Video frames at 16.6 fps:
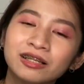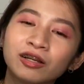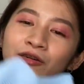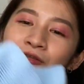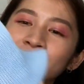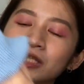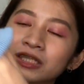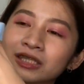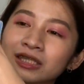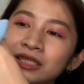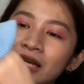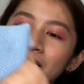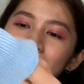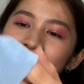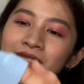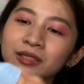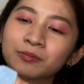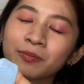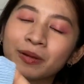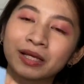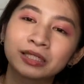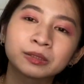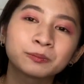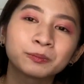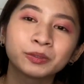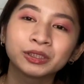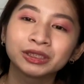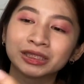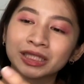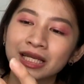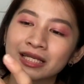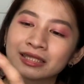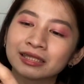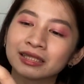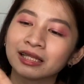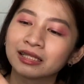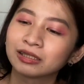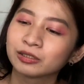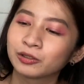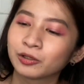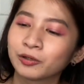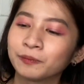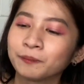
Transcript: Love this, guys. Best purchase din to.